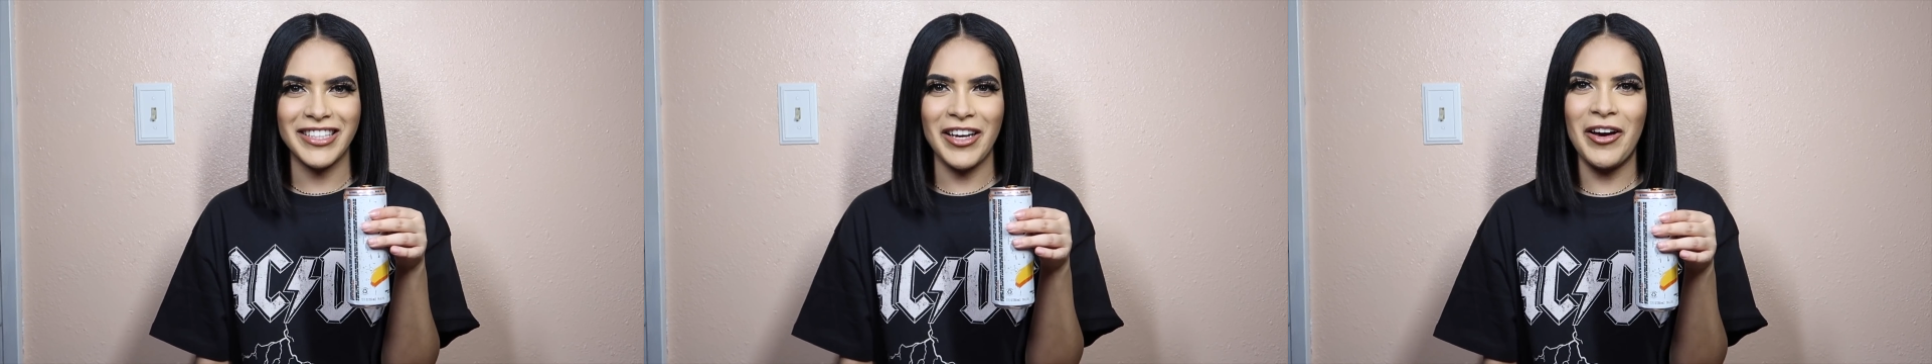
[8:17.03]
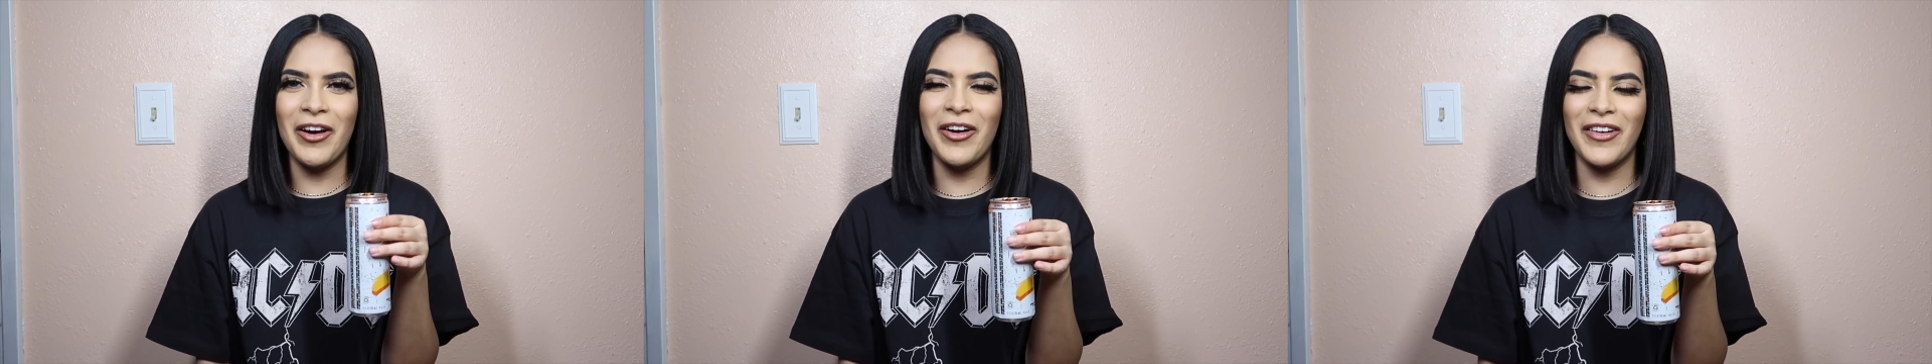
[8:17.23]

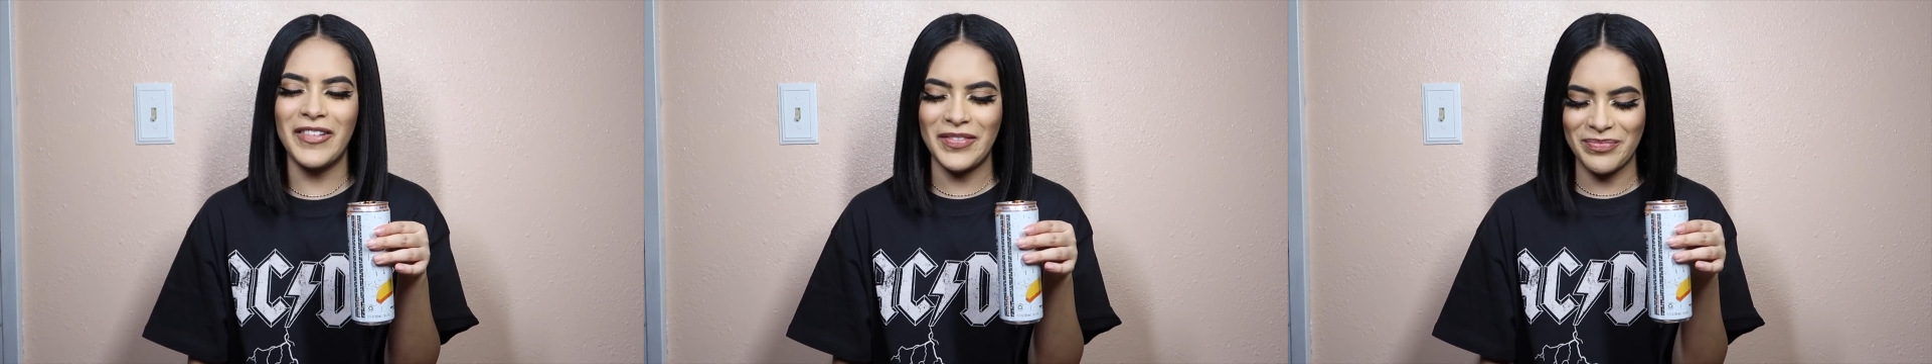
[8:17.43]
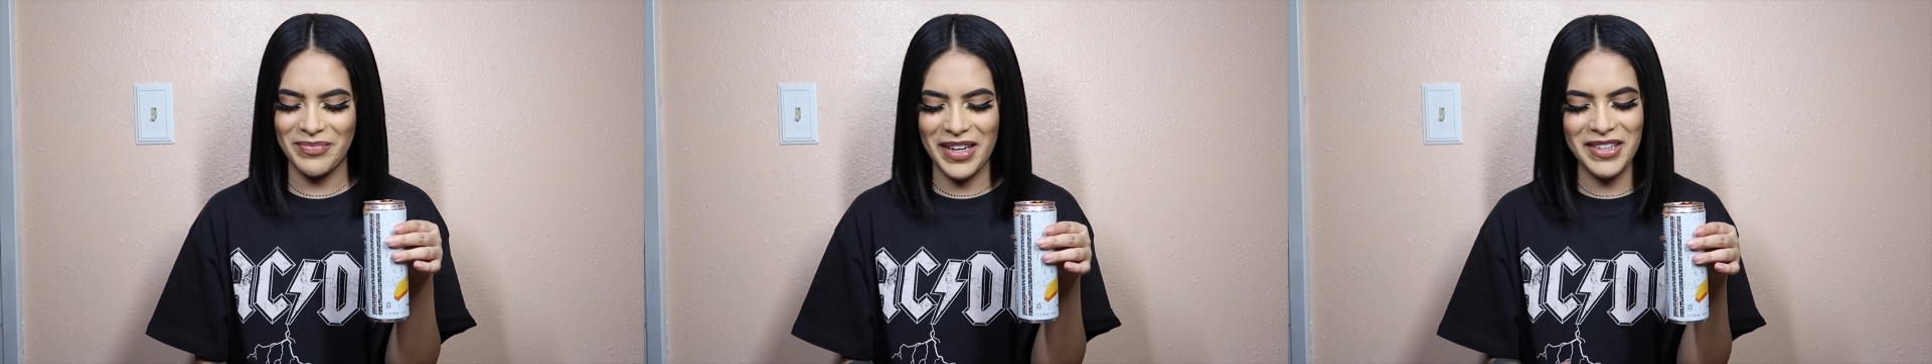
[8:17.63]
so
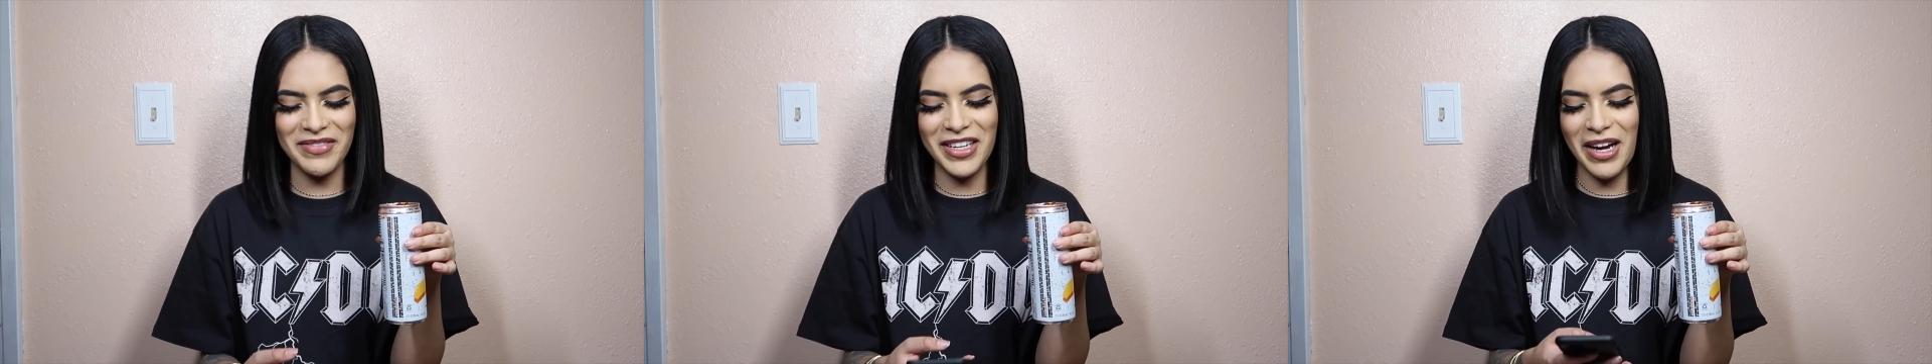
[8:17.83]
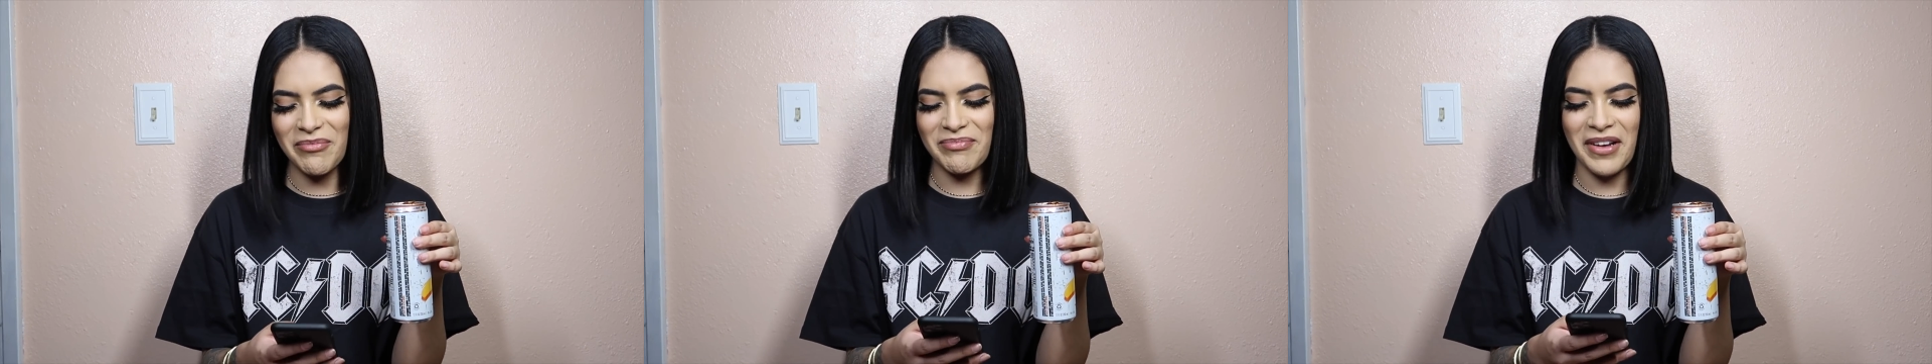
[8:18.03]

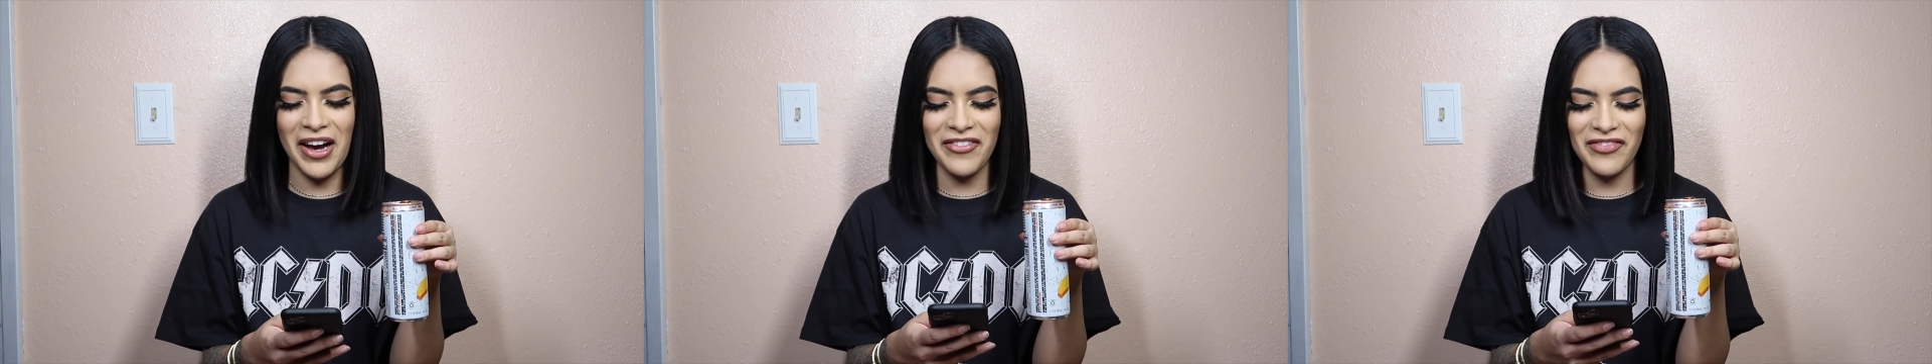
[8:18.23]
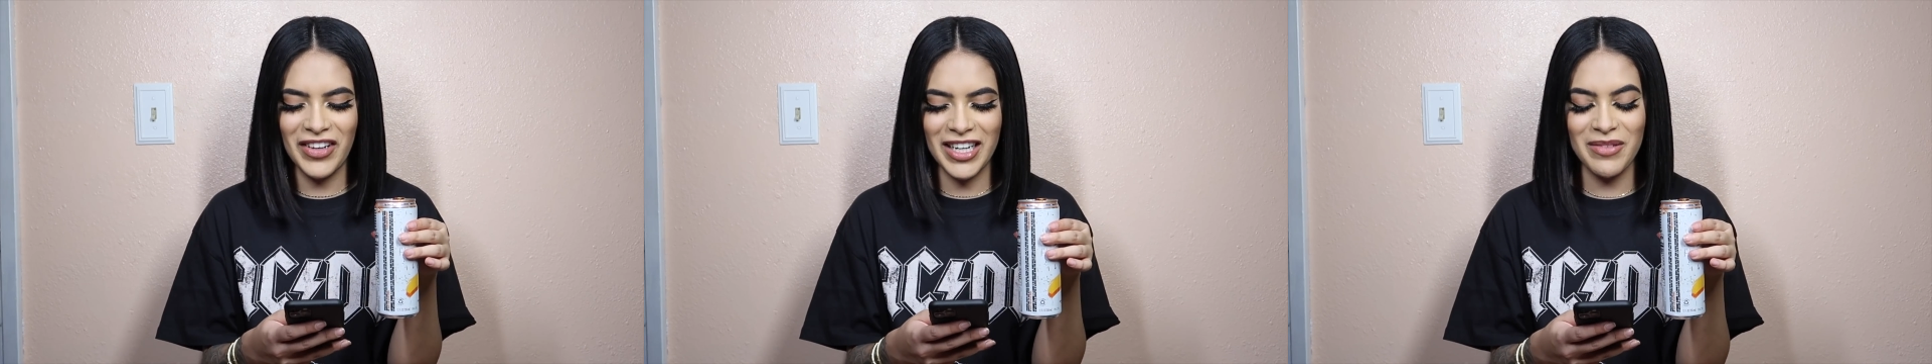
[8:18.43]
maybe I'm
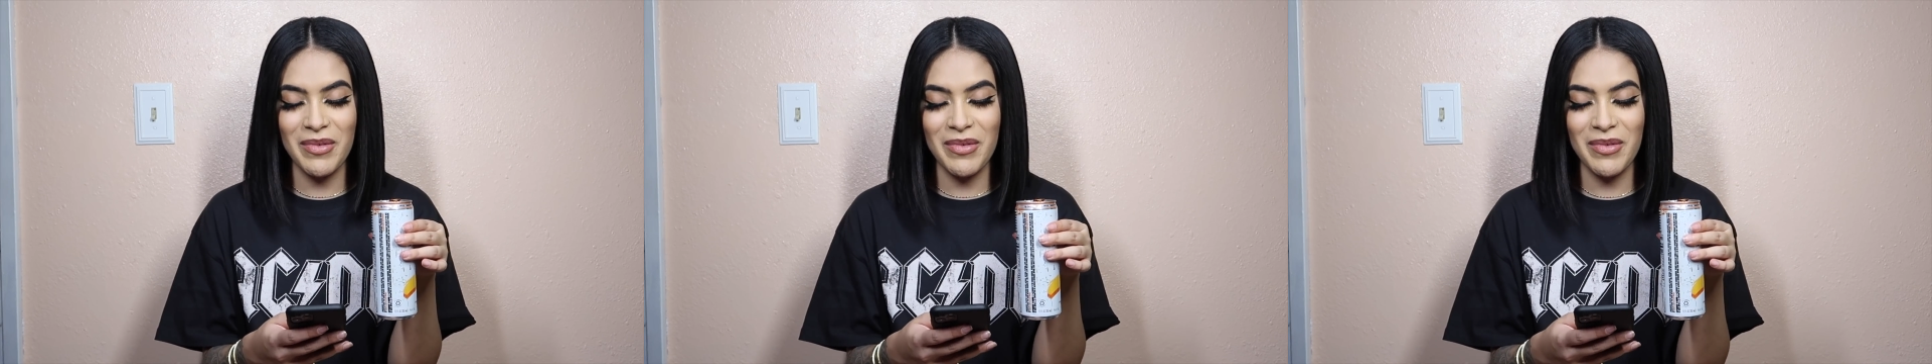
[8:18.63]
not funny.